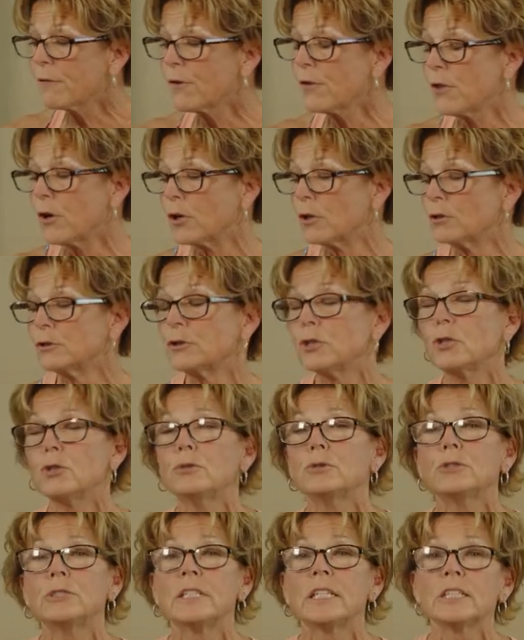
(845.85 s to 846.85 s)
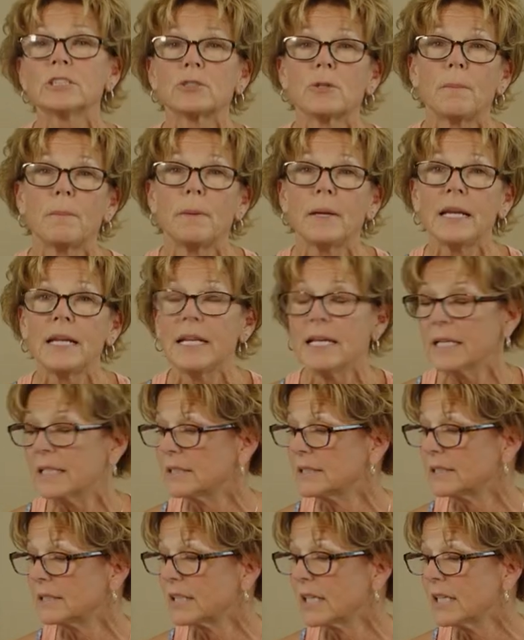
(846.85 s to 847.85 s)
for those whose
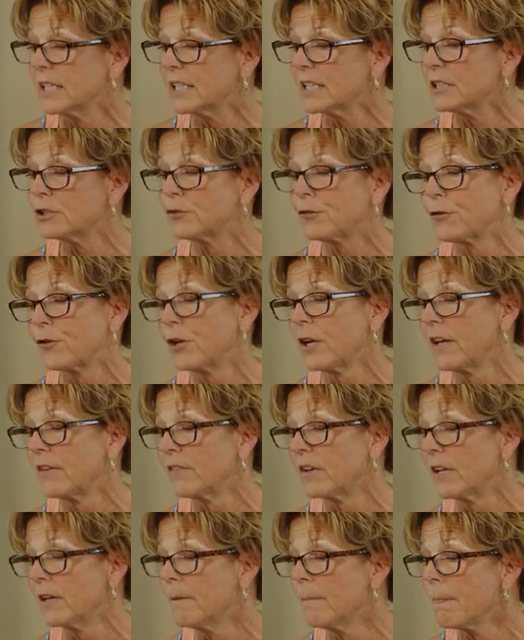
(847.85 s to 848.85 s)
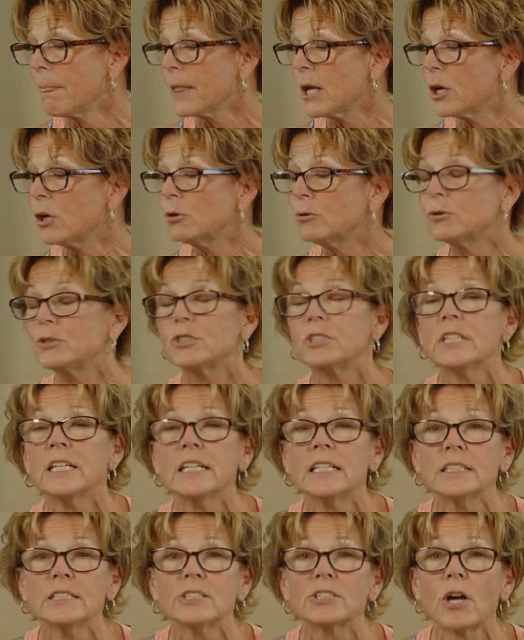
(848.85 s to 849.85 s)
disobedience is forgiven, whose
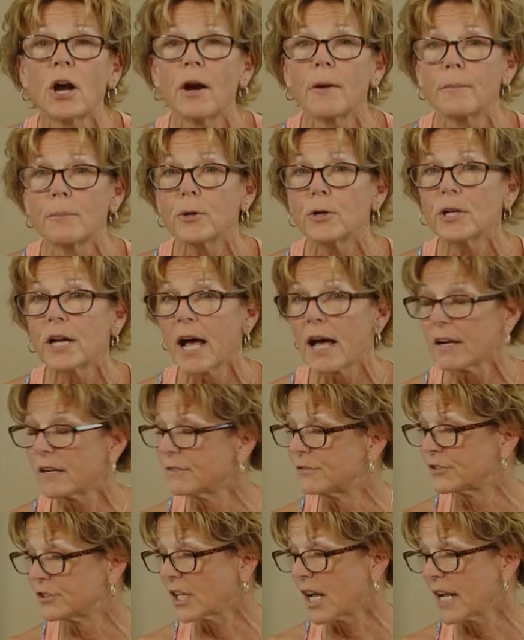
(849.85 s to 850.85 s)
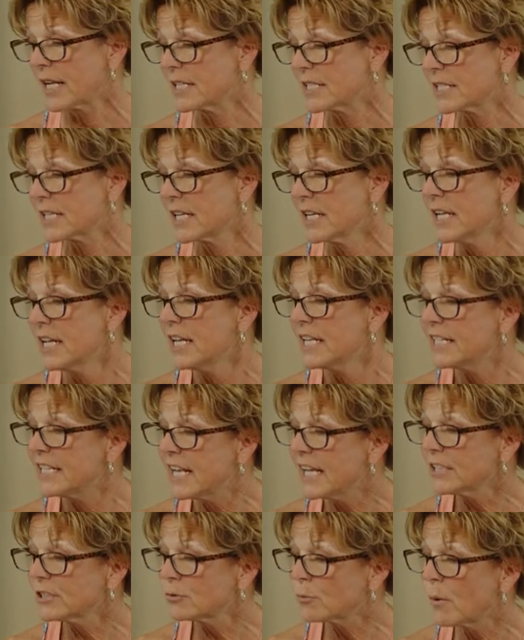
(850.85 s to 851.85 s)
sins are put out of sight.
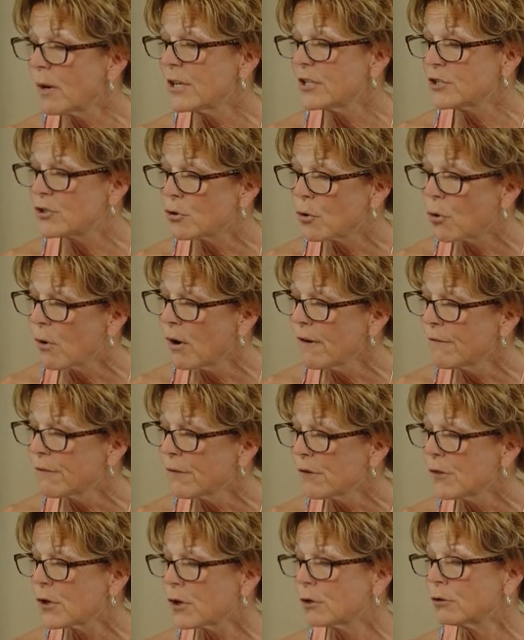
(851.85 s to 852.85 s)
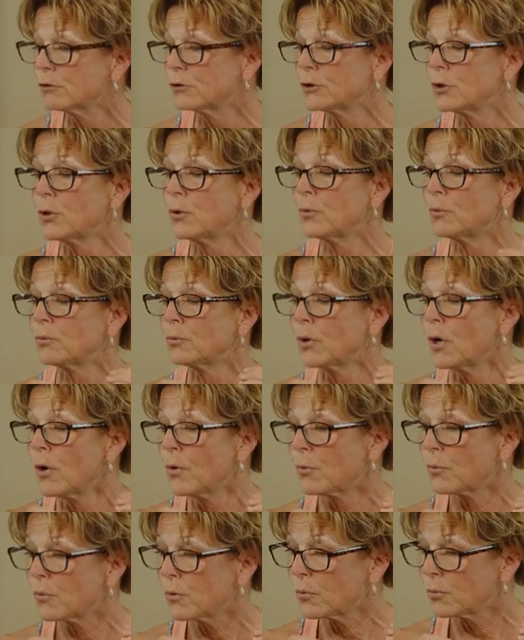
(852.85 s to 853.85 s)
Yes, what joy for those who
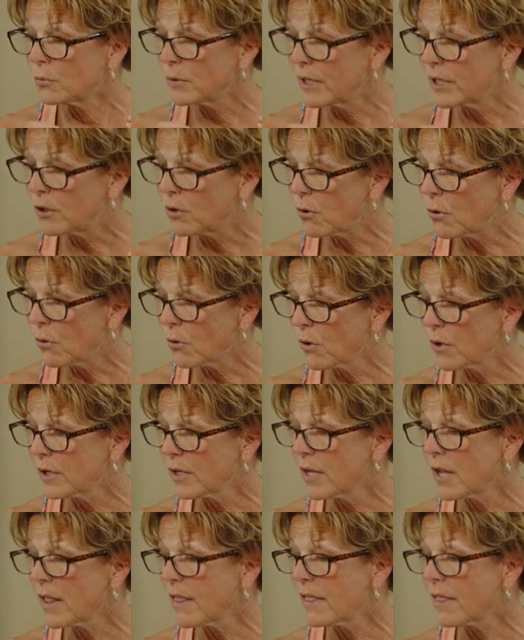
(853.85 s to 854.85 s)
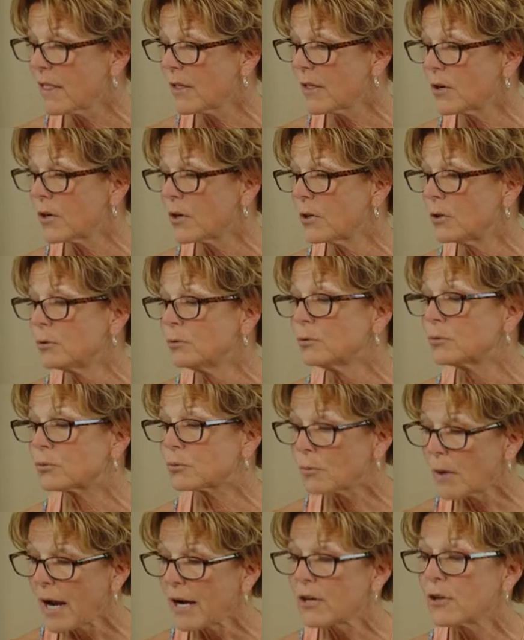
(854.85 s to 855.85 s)
record, whose
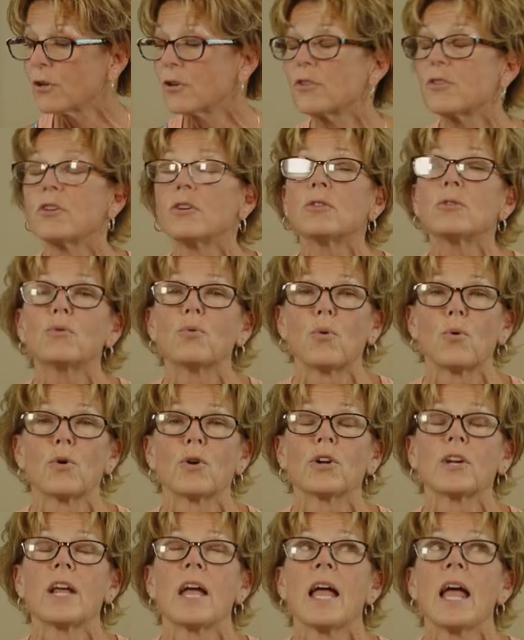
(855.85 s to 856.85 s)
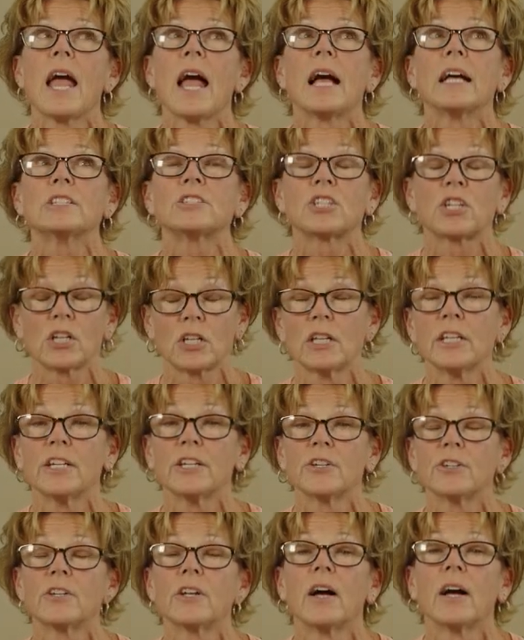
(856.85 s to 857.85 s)
record the Lord has
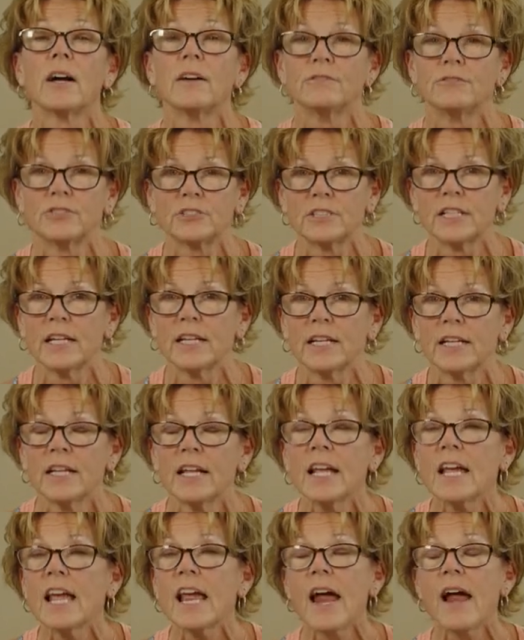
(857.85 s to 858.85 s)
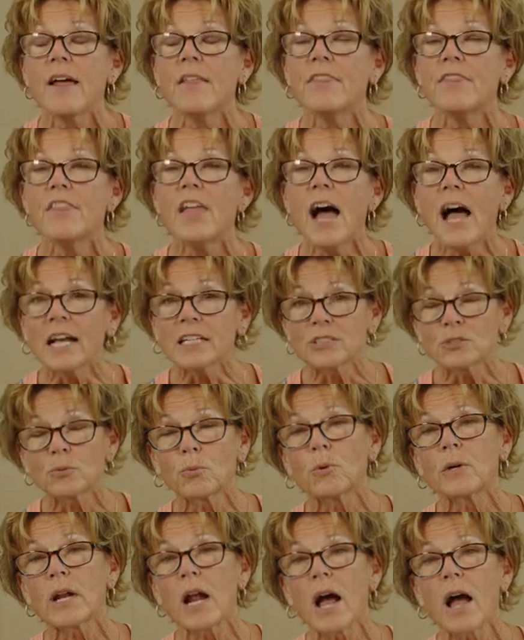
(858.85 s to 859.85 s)
cleared of sin. And that's
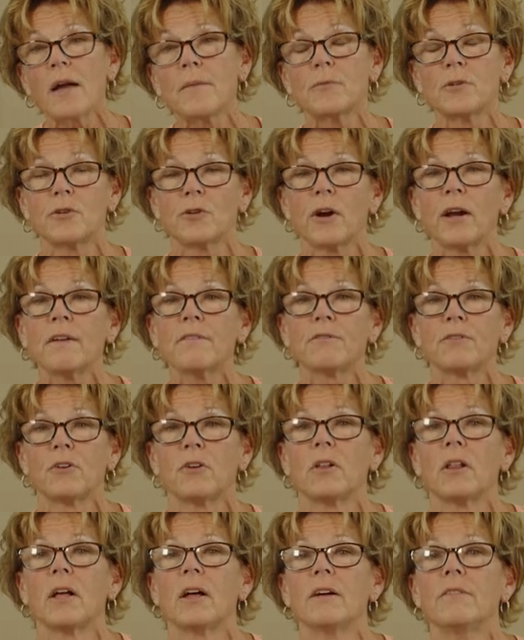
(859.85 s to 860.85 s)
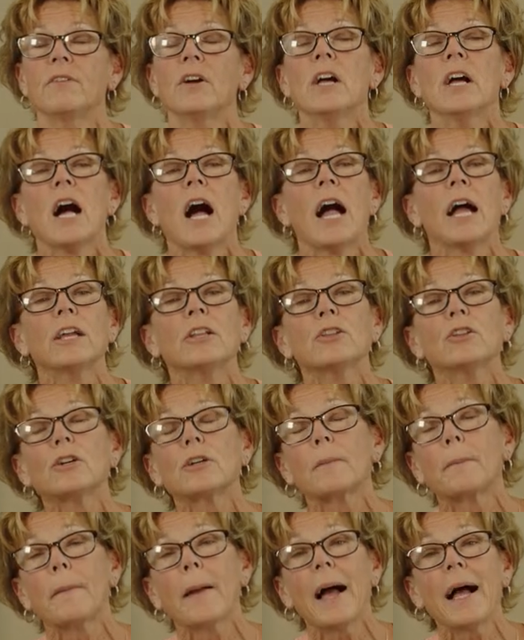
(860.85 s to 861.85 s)
what I'm grateful of. I
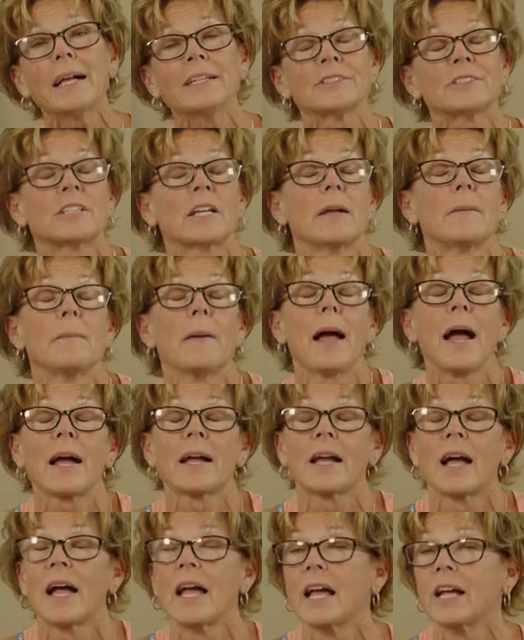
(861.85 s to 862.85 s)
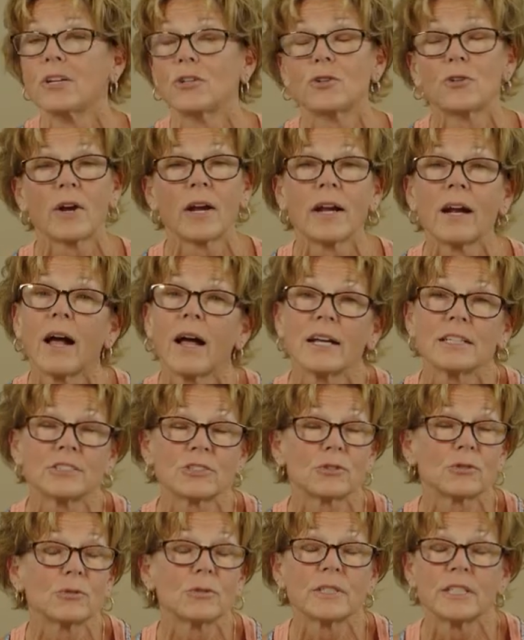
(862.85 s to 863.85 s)
look back, I had great high
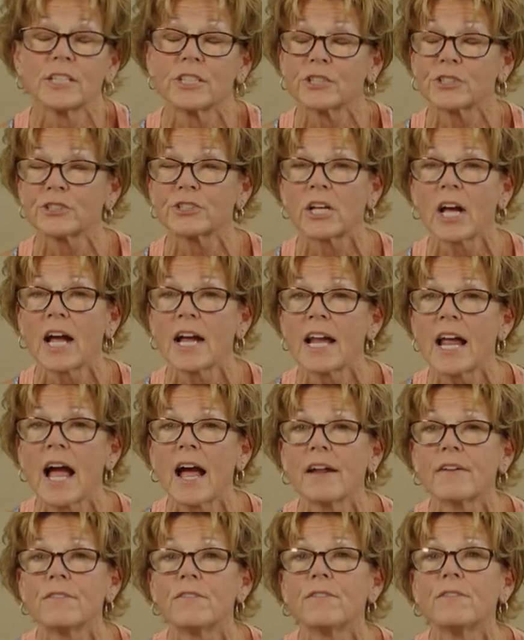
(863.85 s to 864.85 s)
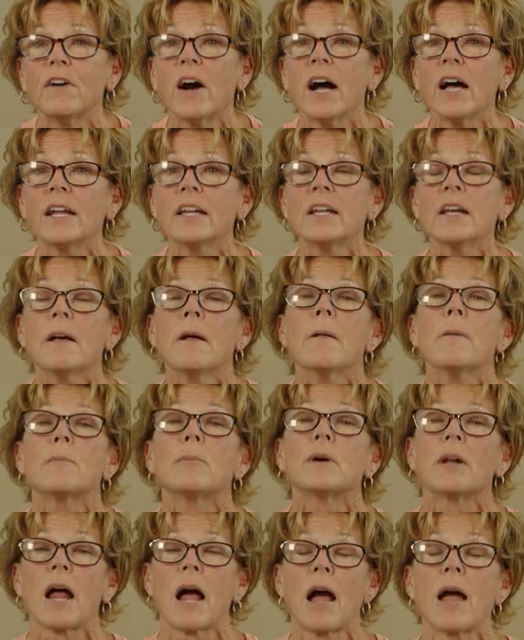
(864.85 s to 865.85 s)
school years, I had fun,
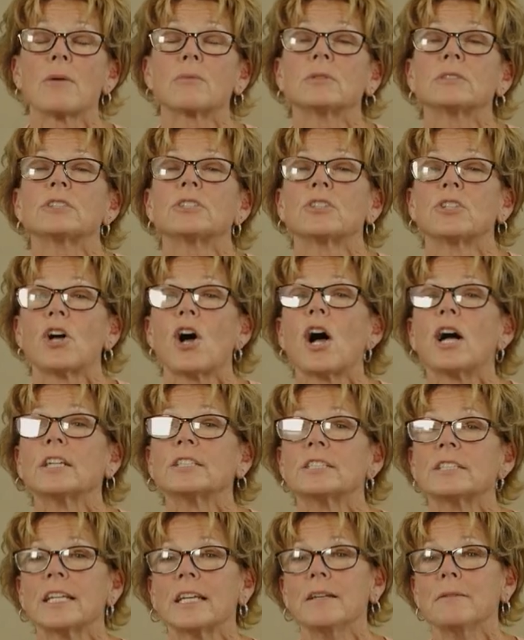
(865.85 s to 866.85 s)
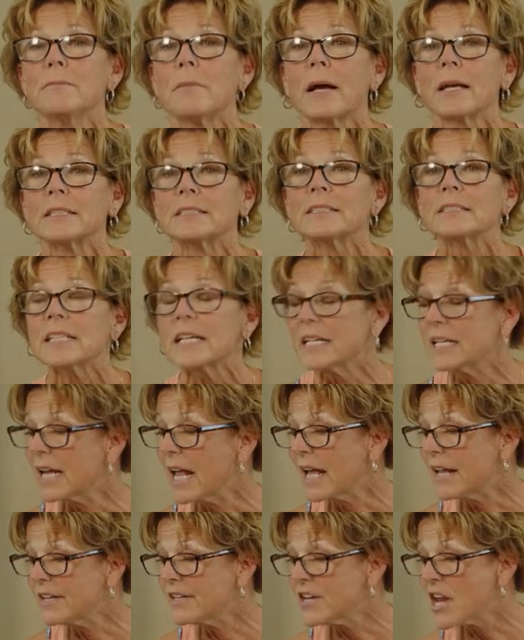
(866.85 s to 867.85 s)
but I was lost in my sin.
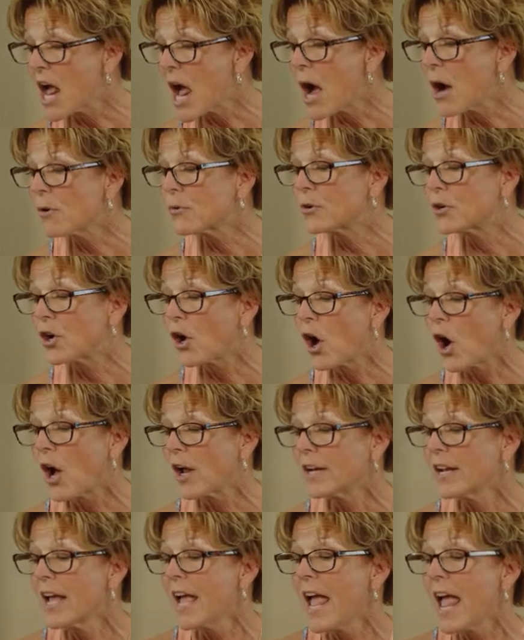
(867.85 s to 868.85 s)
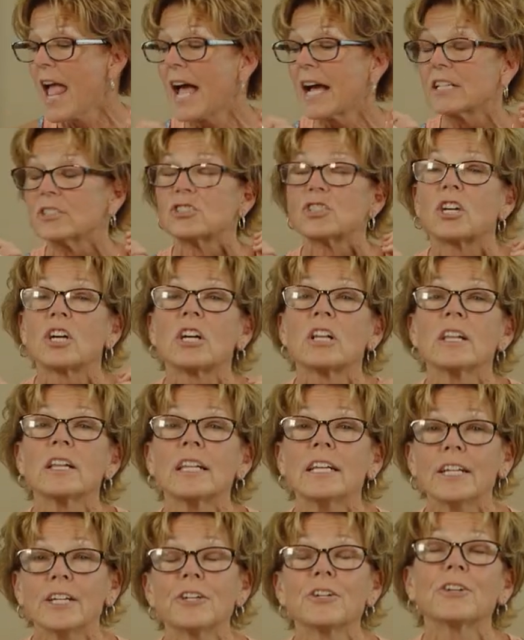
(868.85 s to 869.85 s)
And now God has
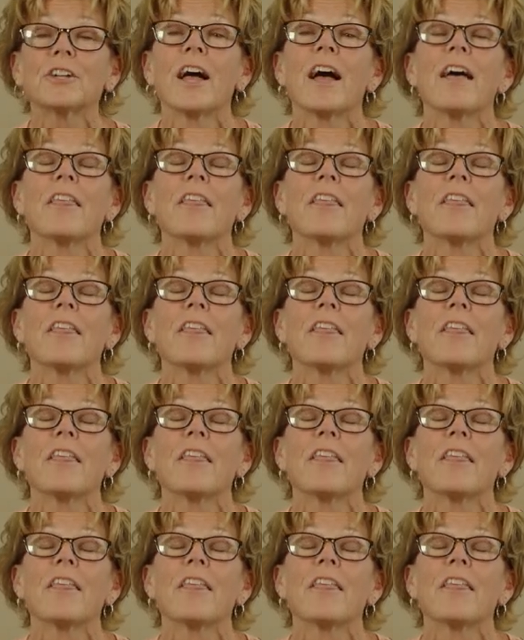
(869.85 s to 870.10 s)
cleared